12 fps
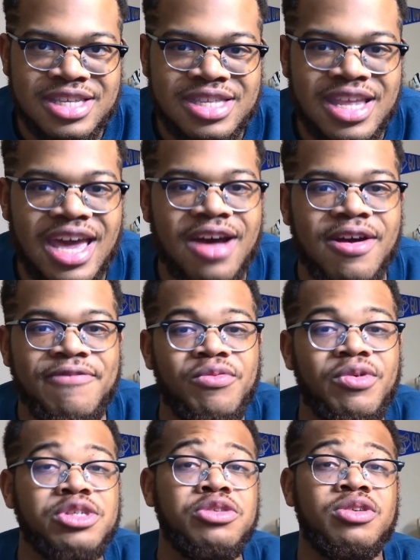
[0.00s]
Now, if you
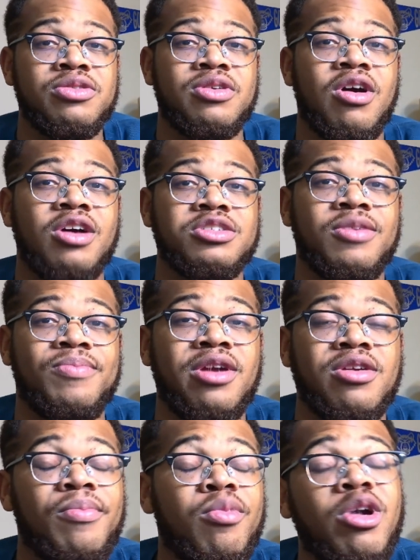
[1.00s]
want to also
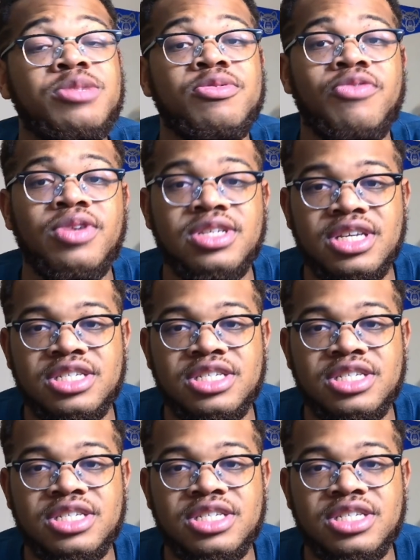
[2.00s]
compare the points between